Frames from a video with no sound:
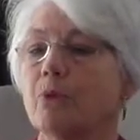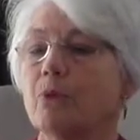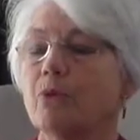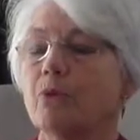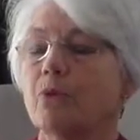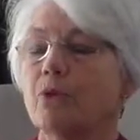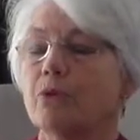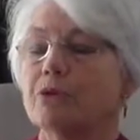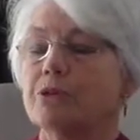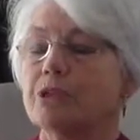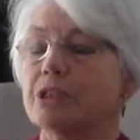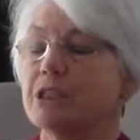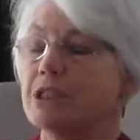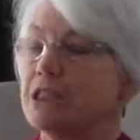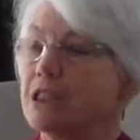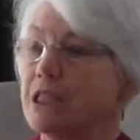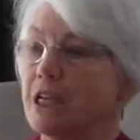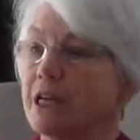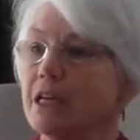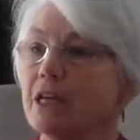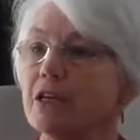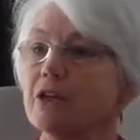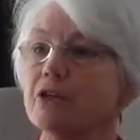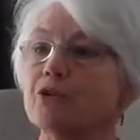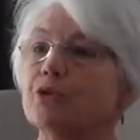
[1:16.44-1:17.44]

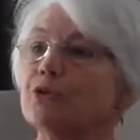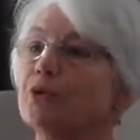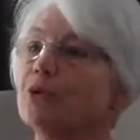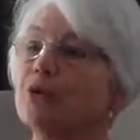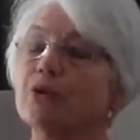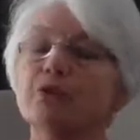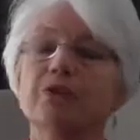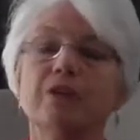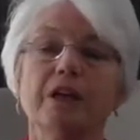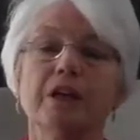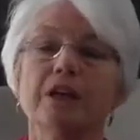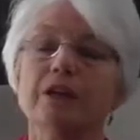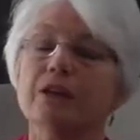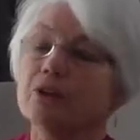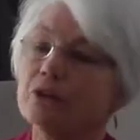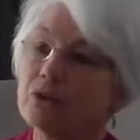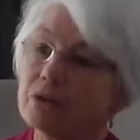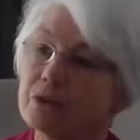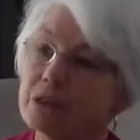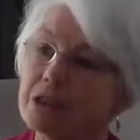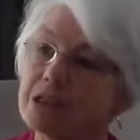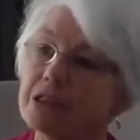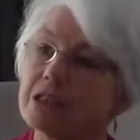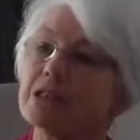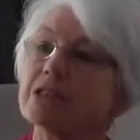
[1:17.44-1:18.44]
see through the
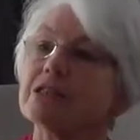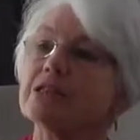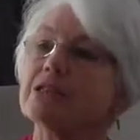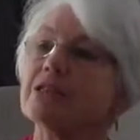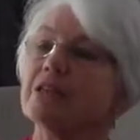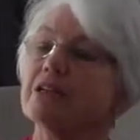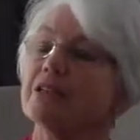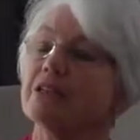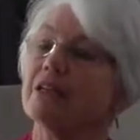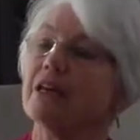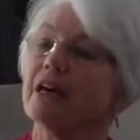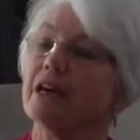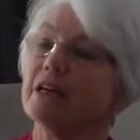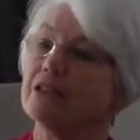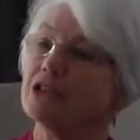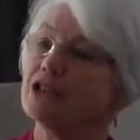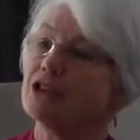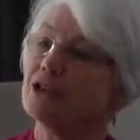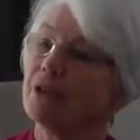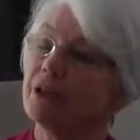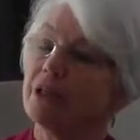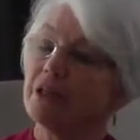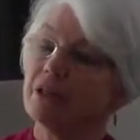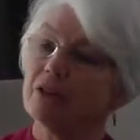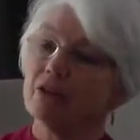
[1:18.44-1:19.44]
illnesses that they
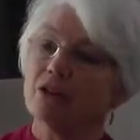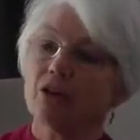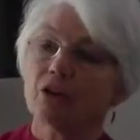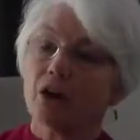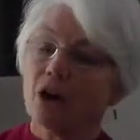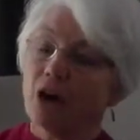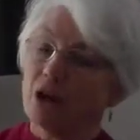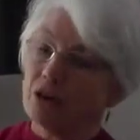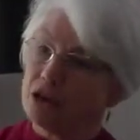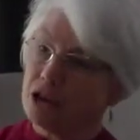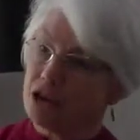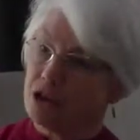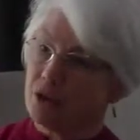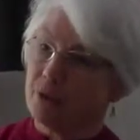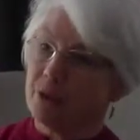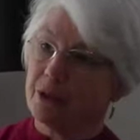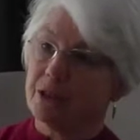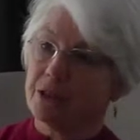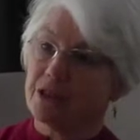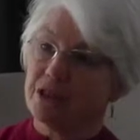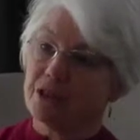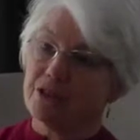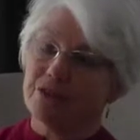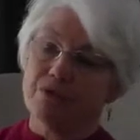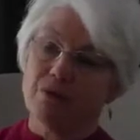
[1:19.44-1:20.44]
treat the
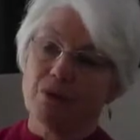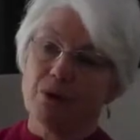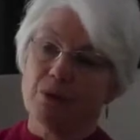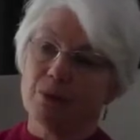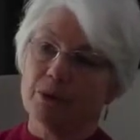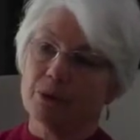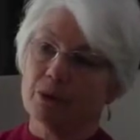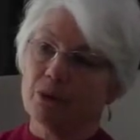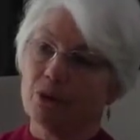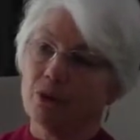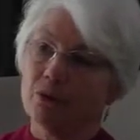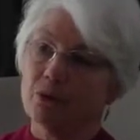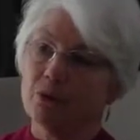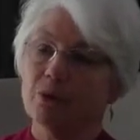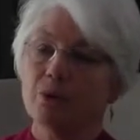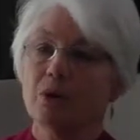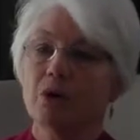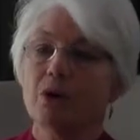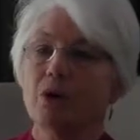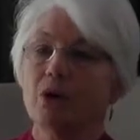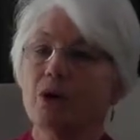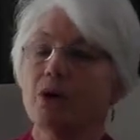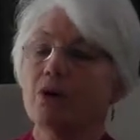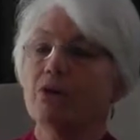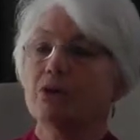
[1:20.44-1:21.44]
consequences of what we call
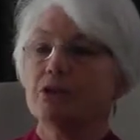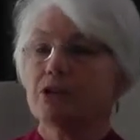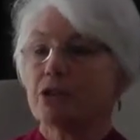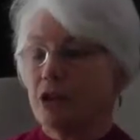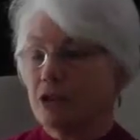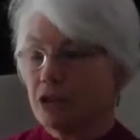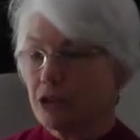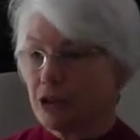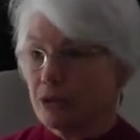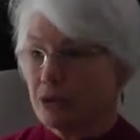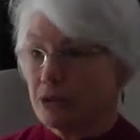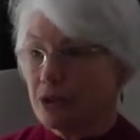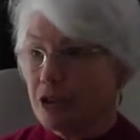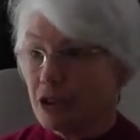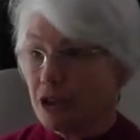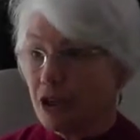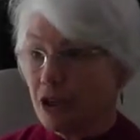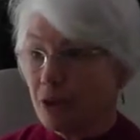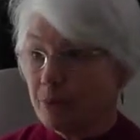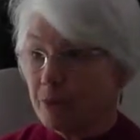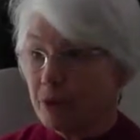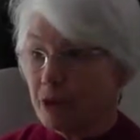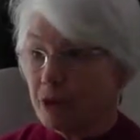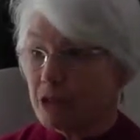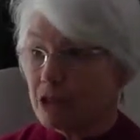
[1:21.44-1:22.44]
the social
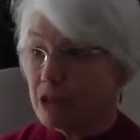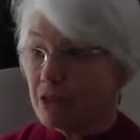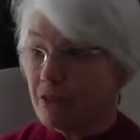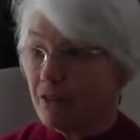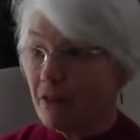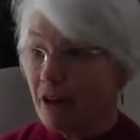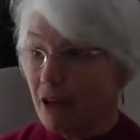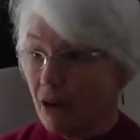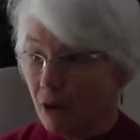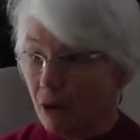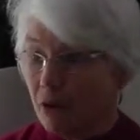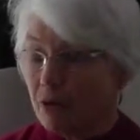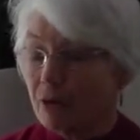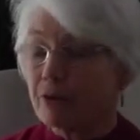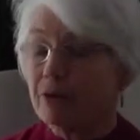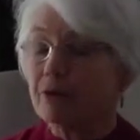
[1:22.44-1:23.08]
determinants of health.